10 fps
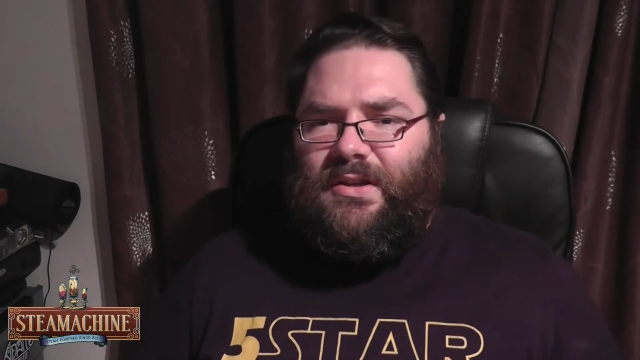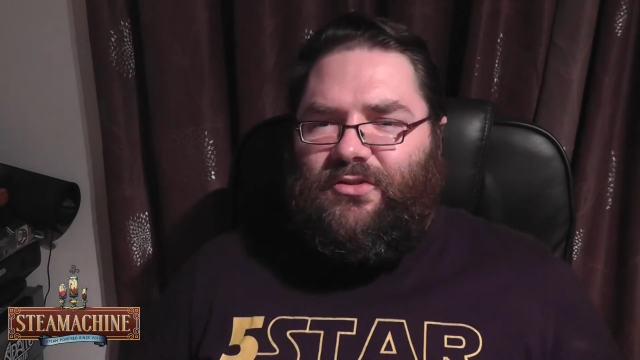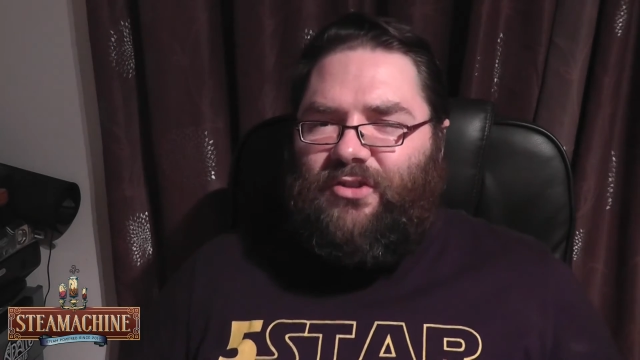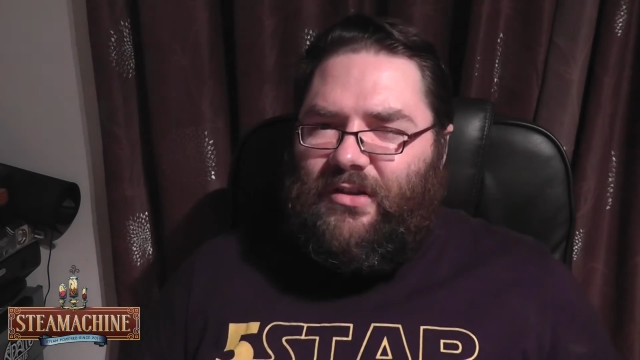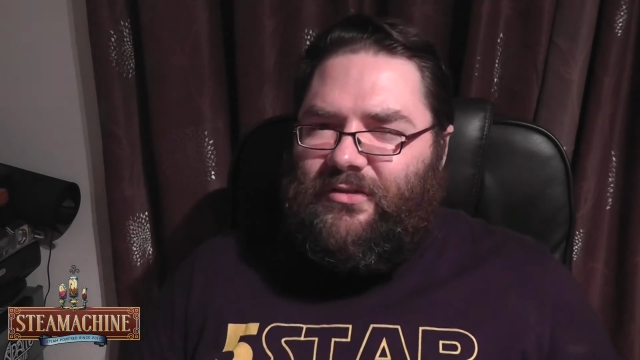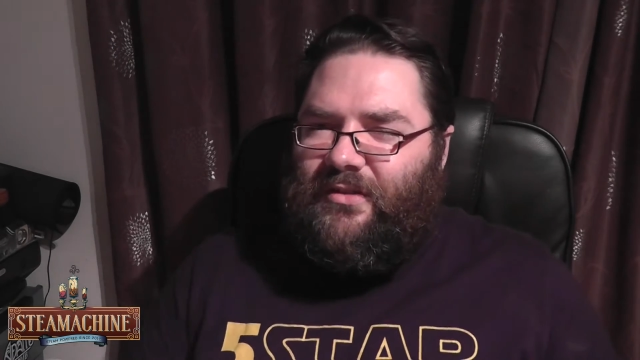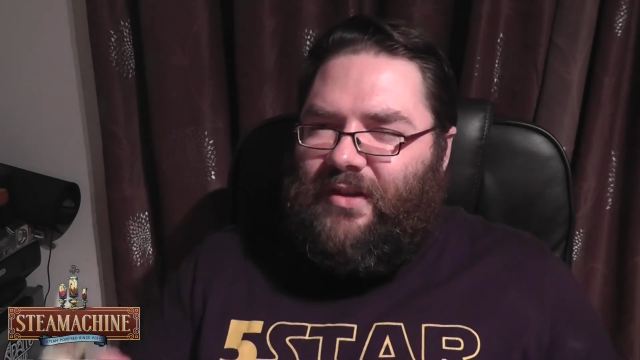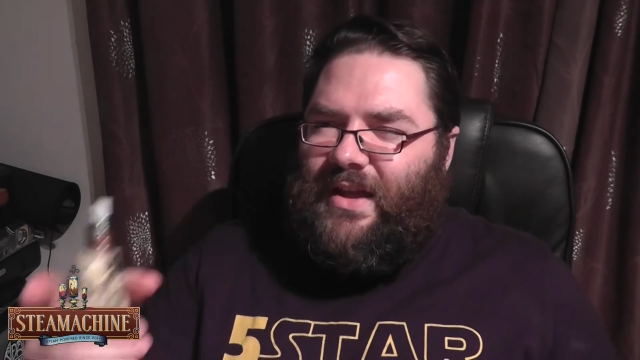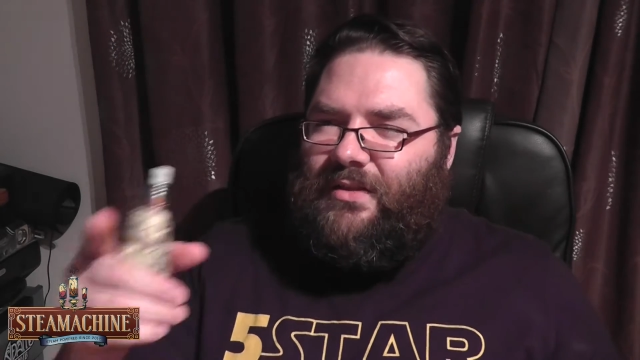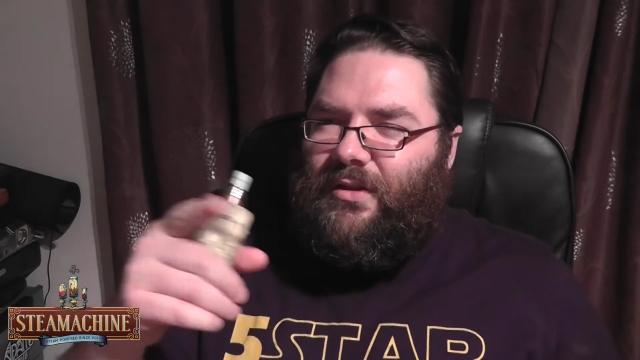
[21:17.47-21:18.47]
just to
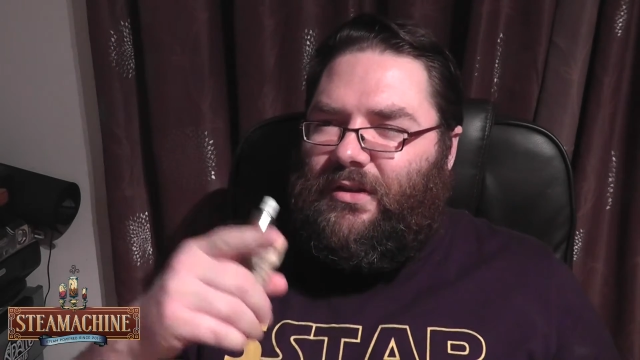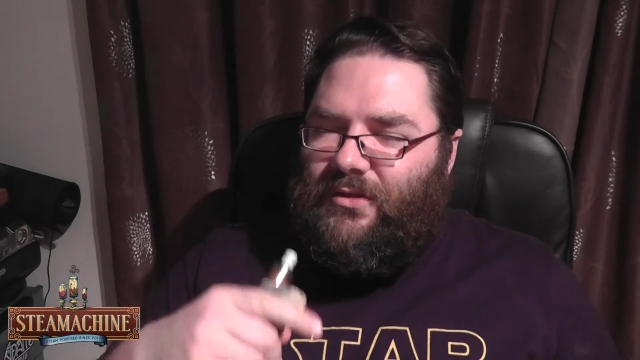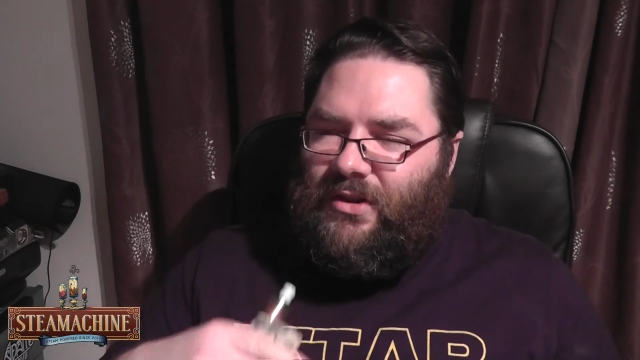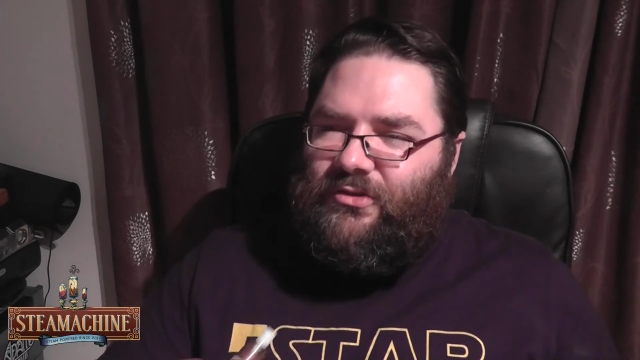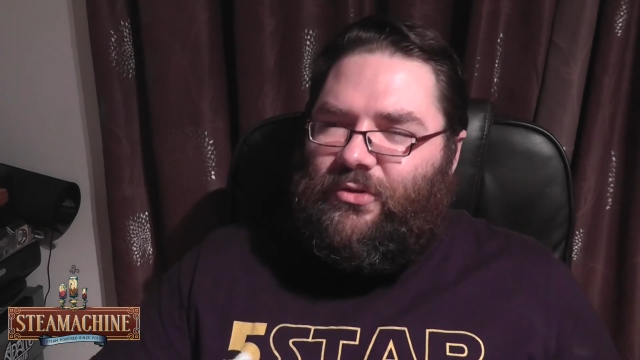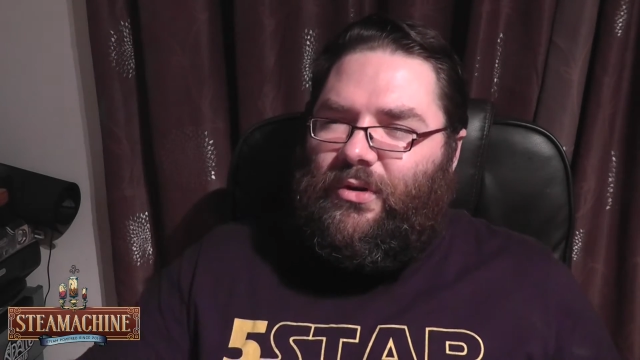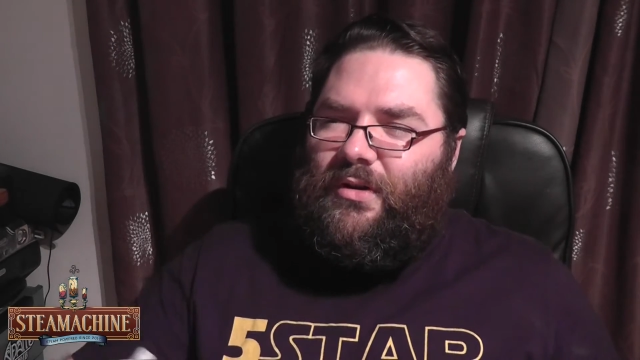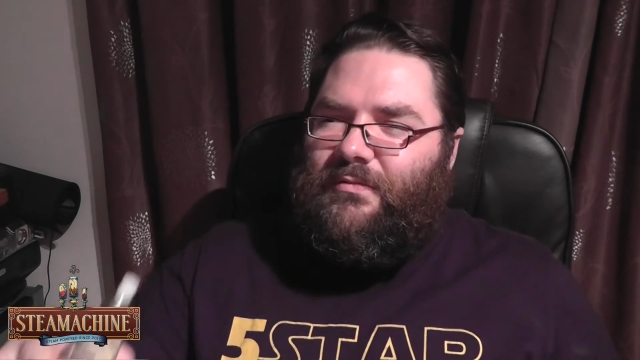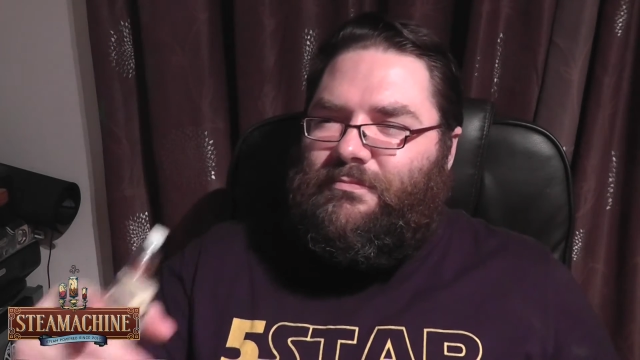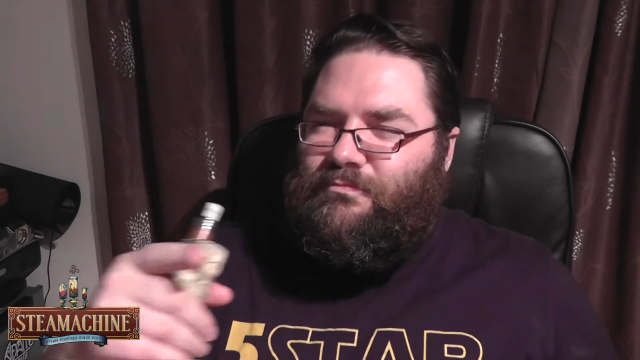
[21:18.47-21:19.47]
take the sort
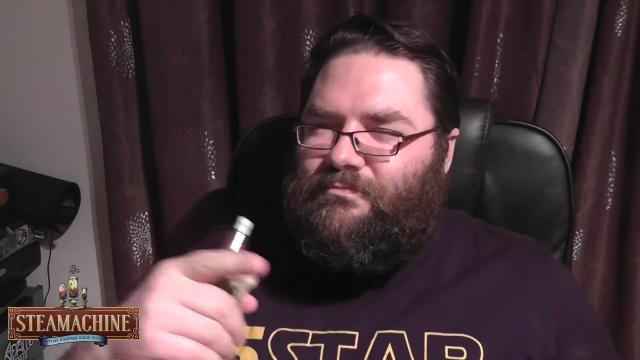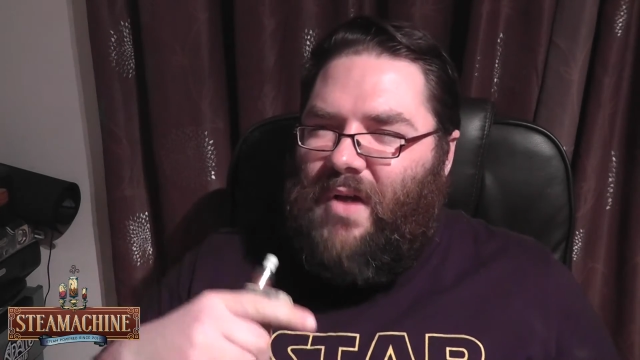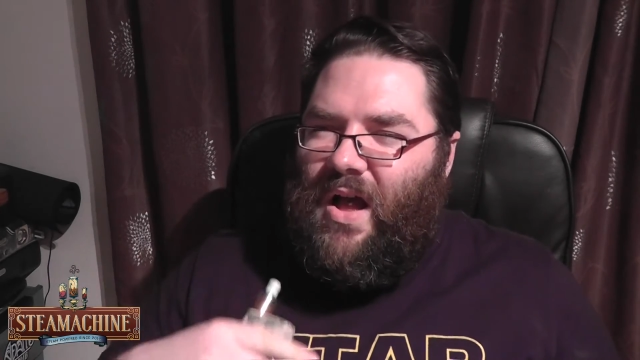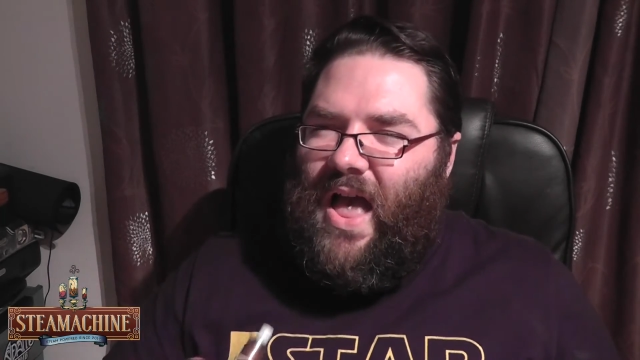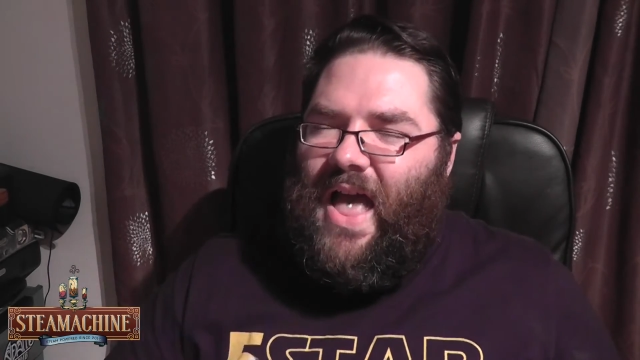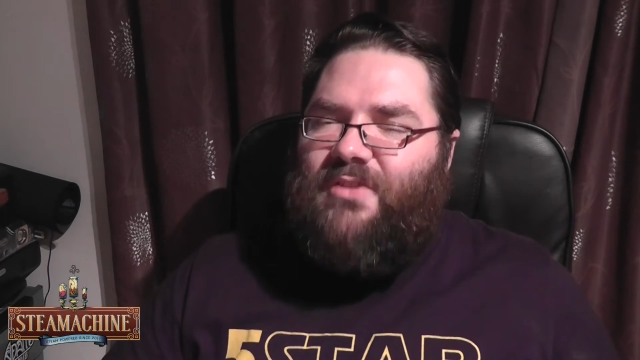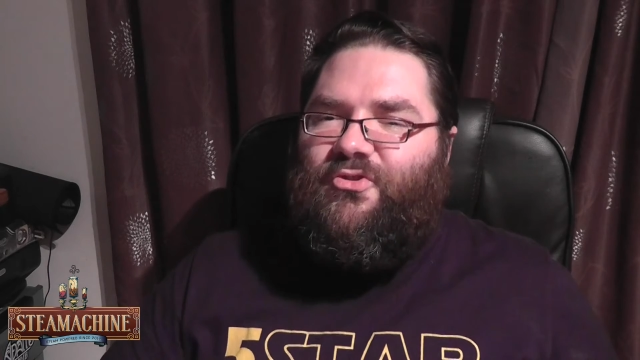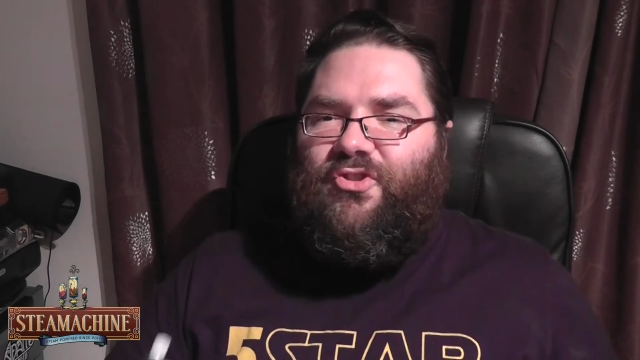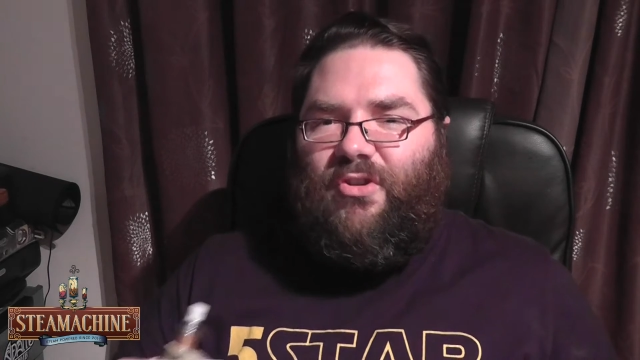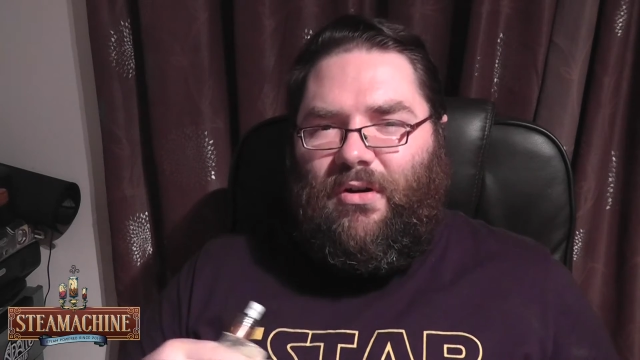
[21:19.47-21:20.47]
of
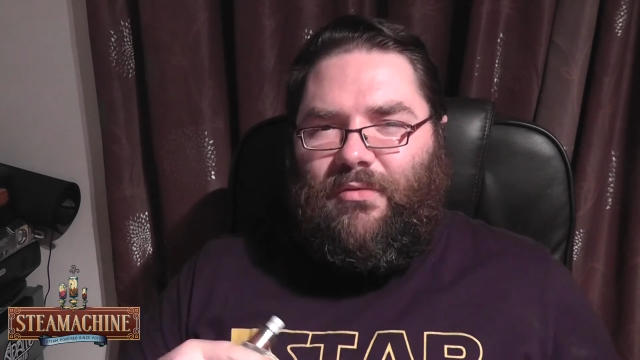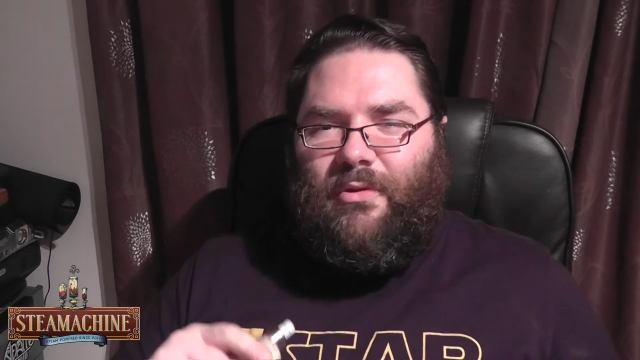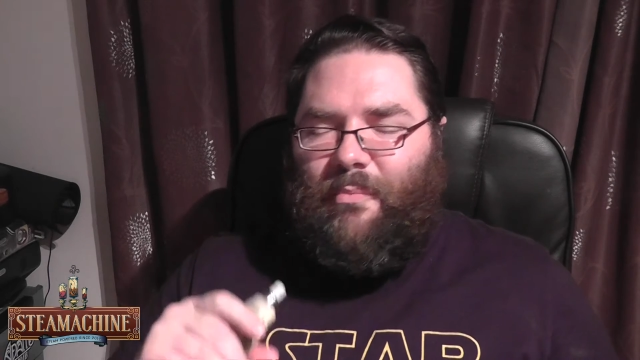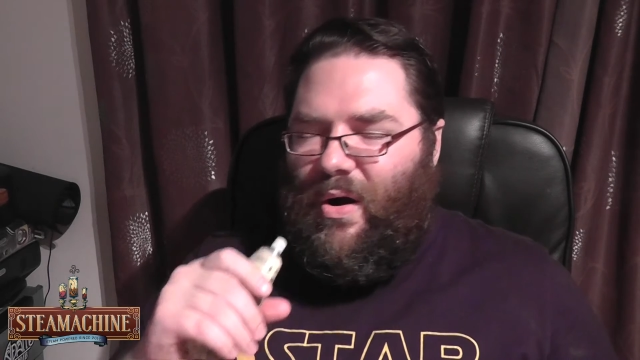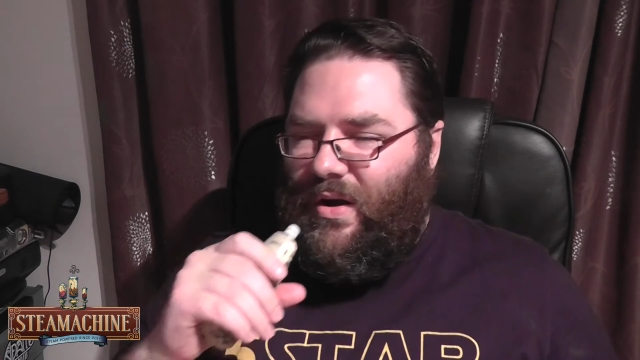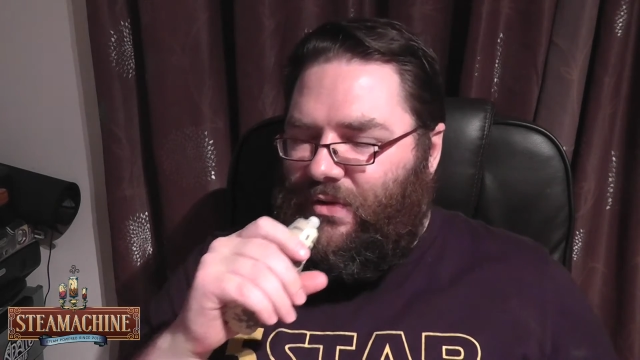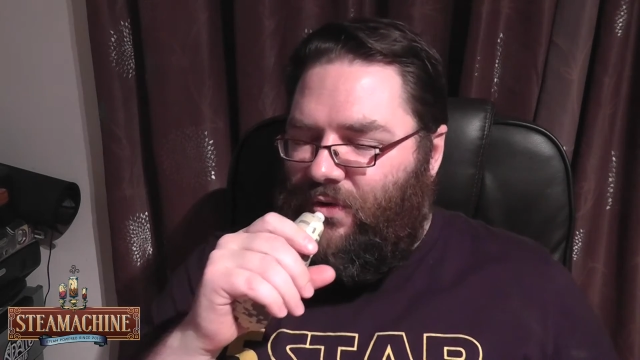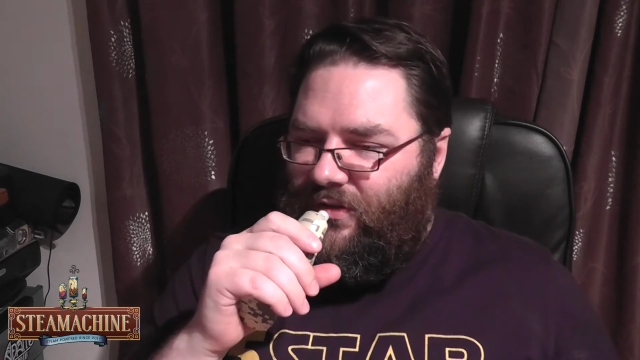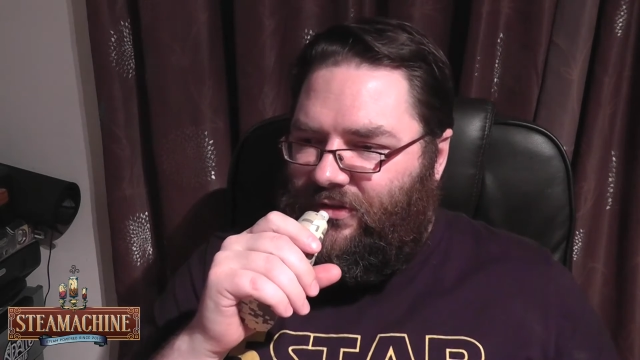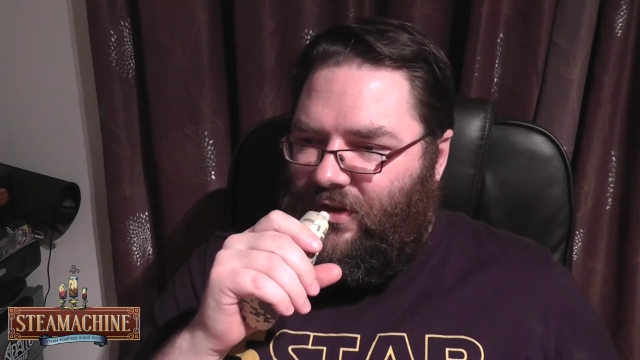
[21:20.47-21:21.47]
edge off the pie
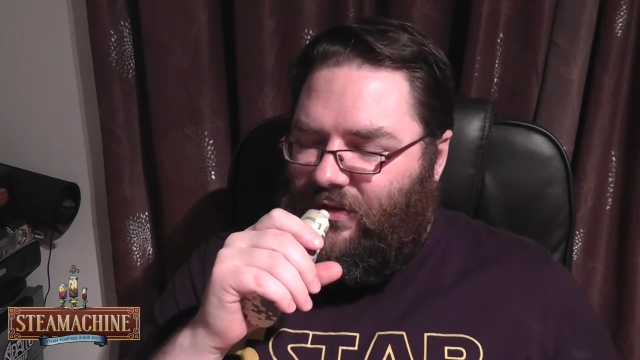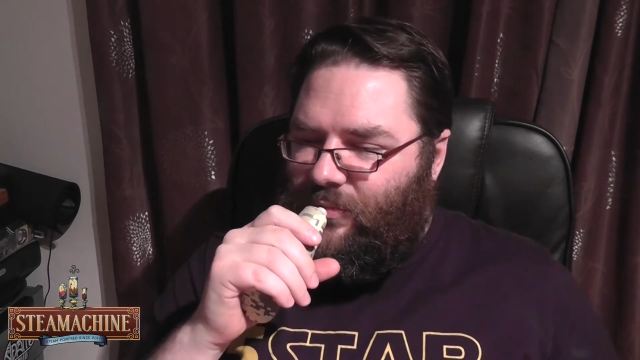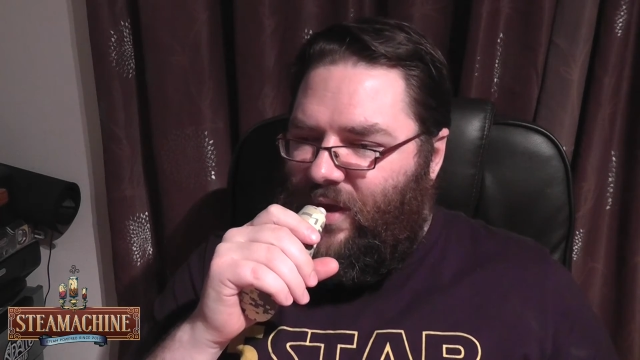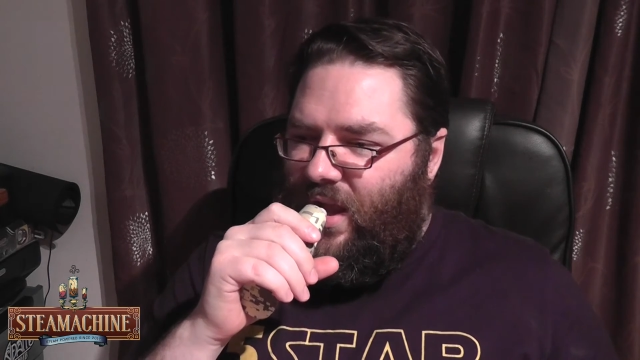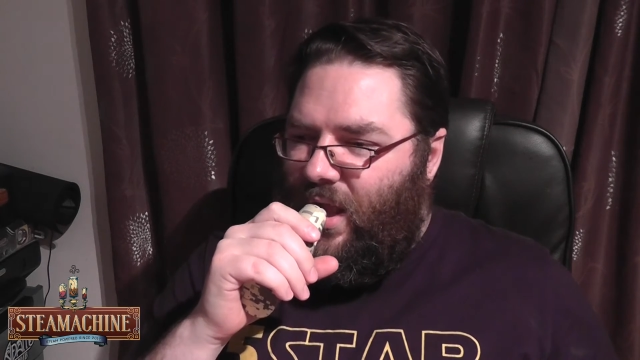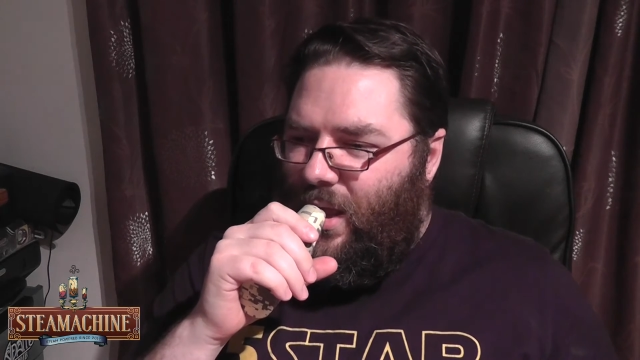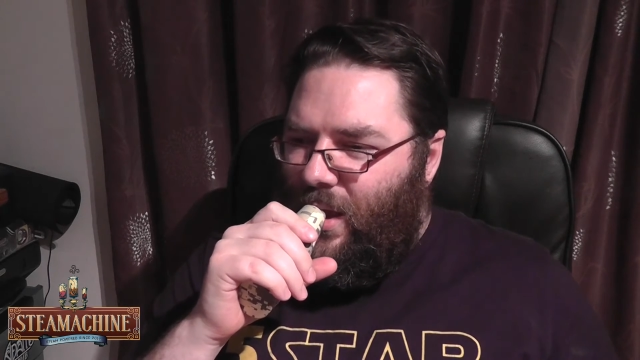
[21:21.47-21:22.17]
crust, so to speak.